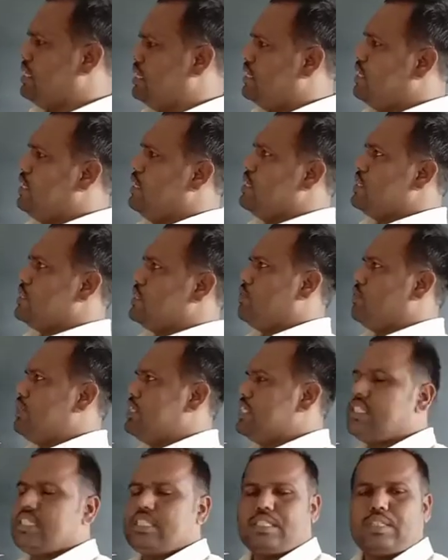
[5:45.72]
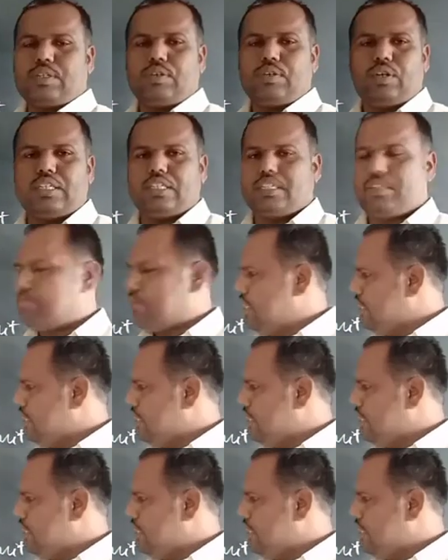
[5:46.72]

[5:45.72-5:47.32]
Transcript: So what is this quantum yield?